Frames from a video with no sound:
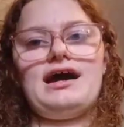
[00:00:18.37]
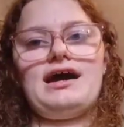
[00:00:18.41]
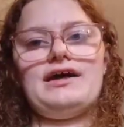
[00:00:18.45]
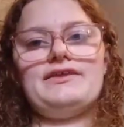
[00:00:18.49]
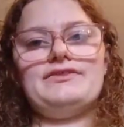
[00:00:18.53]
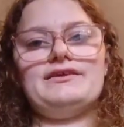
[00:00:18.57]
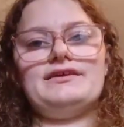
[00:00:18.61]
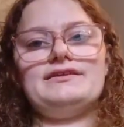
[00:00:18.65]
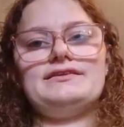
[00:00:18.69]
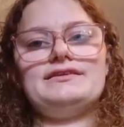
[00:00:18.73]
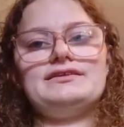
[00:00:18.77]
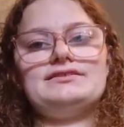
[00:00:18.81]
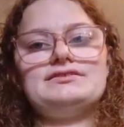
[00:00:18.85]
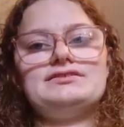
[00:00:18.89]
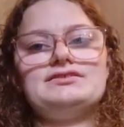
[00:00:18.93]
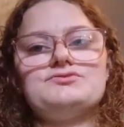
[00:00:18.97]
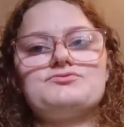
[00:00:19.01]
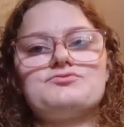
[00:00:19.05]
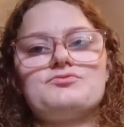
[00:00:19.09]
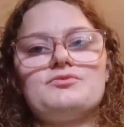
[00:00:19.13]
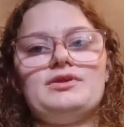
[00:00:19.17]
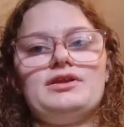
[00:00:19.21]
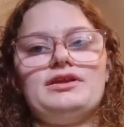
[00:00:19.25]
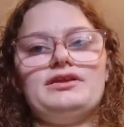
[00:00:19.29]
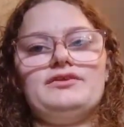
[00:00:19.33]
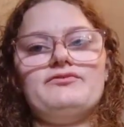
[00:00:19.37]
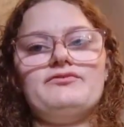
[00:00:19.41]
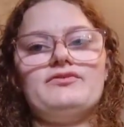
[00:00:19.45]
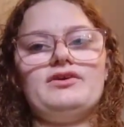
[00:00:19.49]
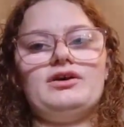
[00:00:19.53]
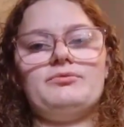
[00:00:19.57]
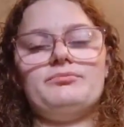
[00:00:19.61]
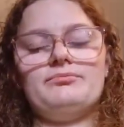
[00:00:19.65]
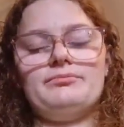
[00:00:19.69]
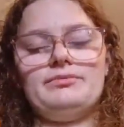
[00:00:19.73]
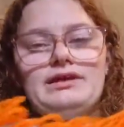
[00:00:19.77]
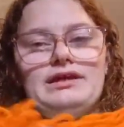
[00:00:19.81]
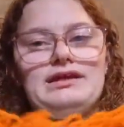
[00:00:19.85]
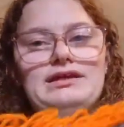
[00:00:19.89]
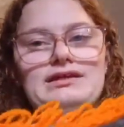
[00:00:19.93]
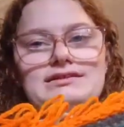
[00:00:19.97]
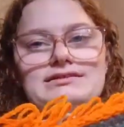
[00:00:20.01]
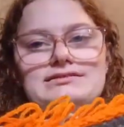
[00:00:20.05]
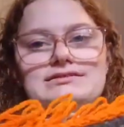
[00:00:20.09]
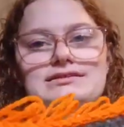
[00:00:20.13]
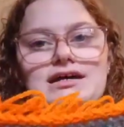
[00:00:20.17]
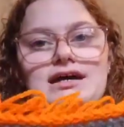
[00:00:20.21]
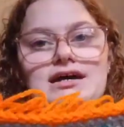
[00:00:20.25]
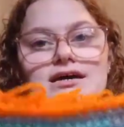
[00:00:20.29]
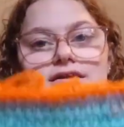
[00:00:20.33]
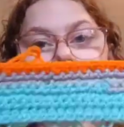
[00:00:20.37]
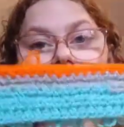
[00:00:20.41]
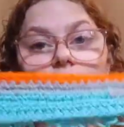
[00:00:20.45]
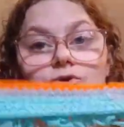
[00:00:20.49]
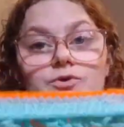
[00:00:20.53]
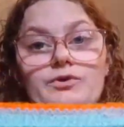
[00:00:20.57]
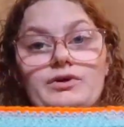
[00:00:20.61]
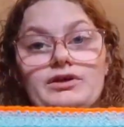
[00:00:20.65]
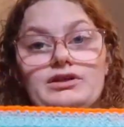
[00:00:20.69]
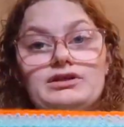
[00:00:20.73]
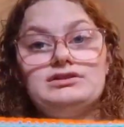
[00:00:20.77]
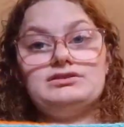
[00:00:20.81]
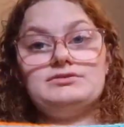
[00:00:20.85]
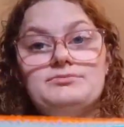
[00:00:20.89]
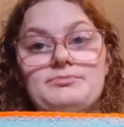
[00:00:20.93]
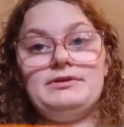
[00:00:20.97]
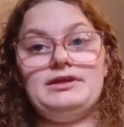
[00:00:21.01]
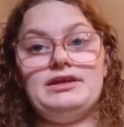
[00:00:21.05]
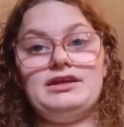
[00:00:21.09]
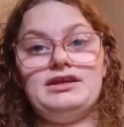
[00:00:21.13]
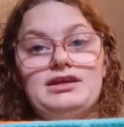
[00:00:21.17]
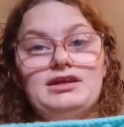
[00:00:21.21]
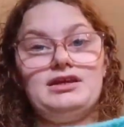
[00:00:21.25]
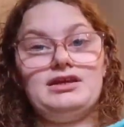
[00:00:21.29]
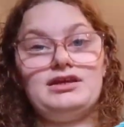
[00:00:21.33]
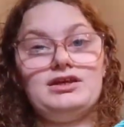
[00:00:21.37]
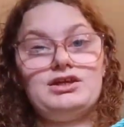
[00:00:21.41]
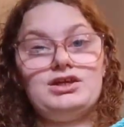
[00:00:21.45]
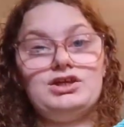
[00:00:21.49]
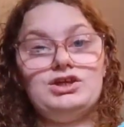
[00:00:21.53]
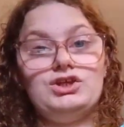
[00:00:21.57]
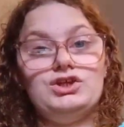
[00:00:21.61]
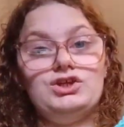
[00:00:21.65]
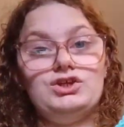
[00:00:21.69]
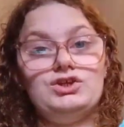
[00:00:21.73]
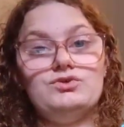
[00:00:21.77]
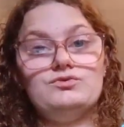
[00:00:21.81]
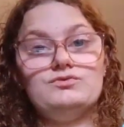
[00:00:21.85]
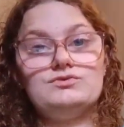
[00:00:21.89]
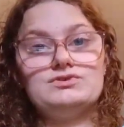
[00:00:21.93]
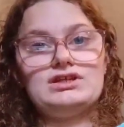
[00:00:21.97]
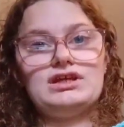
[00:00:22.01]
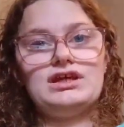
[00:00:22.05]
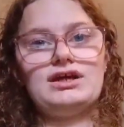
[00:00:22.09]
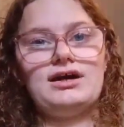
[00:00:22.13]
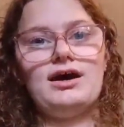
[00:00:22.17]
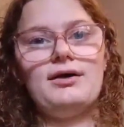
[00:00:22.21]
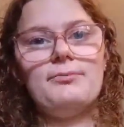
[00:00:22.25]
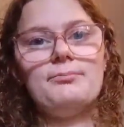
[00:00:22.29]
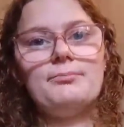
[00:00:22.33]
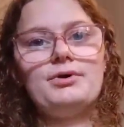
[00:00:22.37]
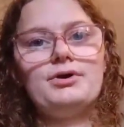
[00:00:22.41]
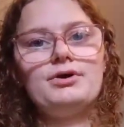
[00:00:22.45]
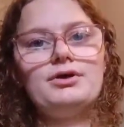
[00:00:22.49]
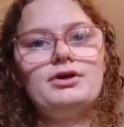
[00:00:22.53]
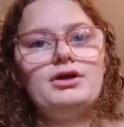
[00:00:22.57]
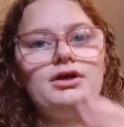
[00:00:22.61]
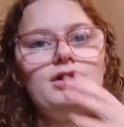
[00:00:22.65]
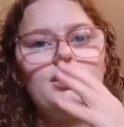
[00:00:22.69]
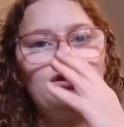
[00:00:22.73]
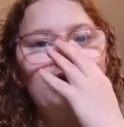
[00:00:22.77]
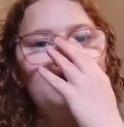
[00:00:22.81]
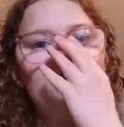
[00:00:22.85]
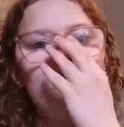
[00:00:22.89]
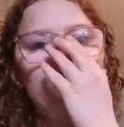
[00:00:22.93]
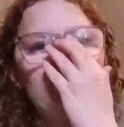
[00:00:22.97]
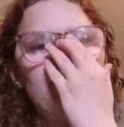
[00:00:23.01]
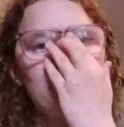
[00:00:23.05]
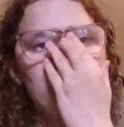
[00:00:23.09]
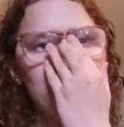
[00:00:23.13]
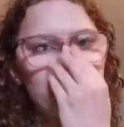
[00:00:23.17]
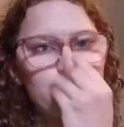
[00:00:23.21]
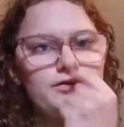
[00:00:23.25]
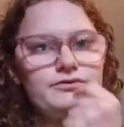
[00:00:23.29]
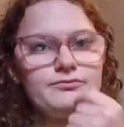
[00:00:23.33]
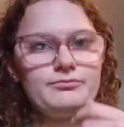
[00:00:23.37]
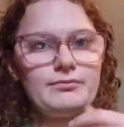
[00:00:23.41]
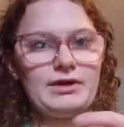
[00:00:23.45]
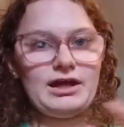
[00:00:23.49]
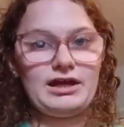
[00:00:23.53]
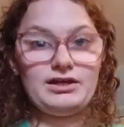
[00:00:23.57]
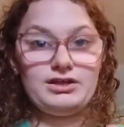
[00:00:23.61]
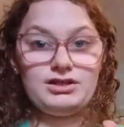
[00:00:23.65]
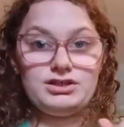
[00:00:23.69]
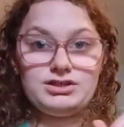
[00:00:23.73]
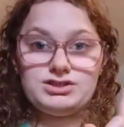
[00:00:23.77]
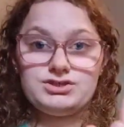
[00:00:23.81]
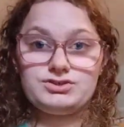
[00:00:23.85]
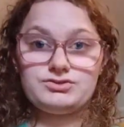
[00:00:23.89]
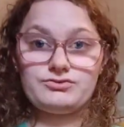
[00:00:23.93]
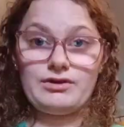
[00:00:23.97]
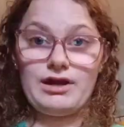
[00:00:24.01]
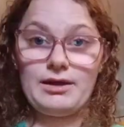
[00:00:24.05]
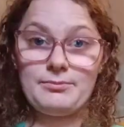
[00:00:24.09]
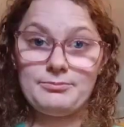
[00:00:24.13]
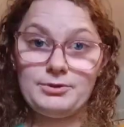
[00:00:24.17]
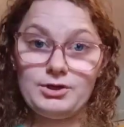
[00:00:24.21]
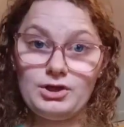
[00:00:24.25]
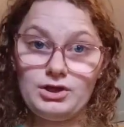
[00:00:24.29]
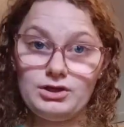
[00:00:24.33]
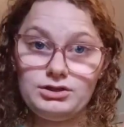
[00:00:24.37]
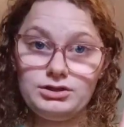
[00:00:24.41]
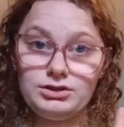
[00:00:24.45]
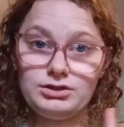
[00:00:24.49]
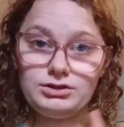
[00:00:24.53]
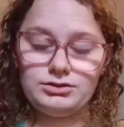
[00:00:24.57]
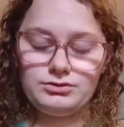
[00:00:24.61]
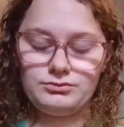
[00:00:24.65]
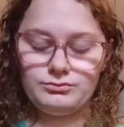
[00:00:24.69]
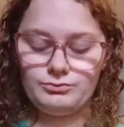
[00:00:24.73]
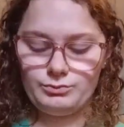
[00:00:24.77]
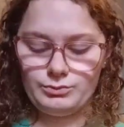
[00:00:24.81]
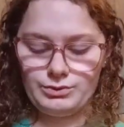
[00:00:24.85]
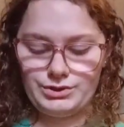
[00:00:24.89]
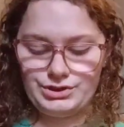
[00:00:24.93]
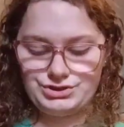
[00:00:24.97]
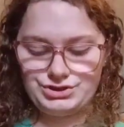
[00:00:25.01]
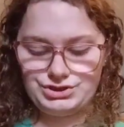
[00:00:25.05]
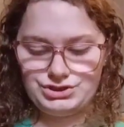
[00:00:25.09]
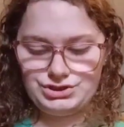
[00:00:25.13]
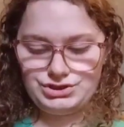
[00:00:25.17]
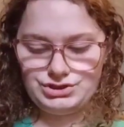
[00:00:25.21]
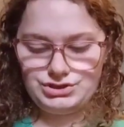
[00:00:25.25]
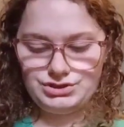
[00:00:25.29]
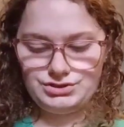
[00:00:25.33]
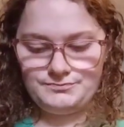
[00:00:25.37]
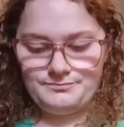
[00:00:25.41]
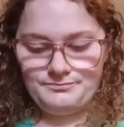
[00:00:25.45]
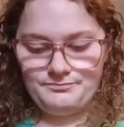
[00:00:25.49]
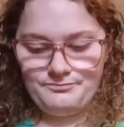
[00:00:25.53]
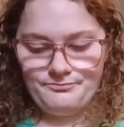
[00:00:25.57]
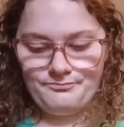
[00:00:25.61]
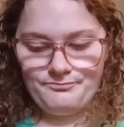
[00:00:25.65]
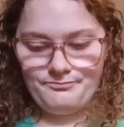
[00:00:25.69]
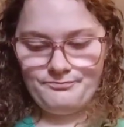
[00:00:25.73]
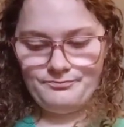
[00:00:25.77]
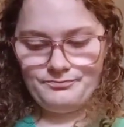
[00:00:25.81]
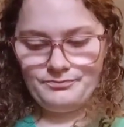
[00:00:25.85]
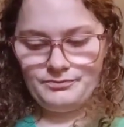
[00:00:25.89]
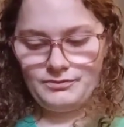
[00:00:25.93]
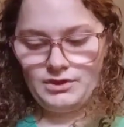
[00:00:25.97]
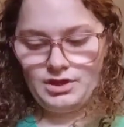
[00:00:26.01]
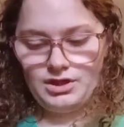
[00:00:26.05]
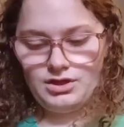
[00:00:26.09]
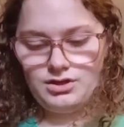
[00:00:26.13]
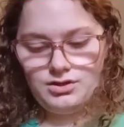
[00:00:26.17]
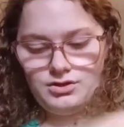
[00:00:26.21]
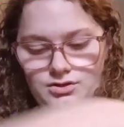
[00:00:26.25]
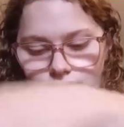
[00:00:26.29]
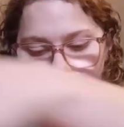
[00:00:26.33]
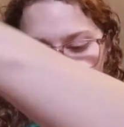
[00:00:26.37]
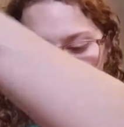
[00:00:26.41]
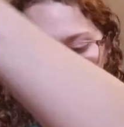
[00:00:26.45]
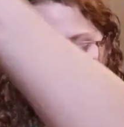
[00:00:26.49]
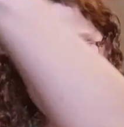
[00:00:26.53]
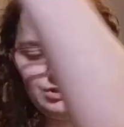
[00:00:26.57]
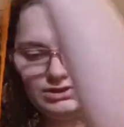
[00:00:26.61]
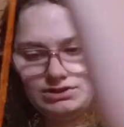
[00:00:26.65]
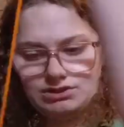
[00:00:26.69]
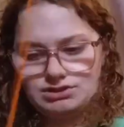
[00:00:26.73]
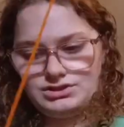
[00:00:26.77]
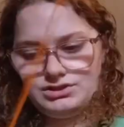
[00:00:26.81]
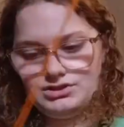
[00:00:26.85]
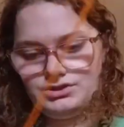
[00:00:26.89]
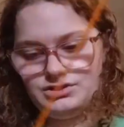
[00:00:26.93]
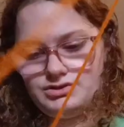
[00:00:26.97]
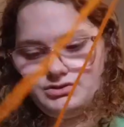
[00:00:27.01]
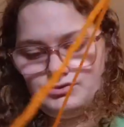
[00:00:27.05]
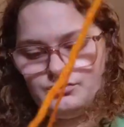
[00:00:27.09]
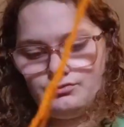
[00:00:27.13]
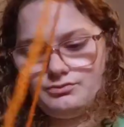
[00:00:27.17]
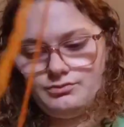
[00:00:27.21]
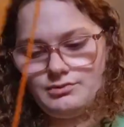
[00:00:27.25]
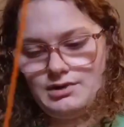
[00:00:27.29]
I think this is really fun because I'm going to be using up a lot of my scrap yarn, which is good.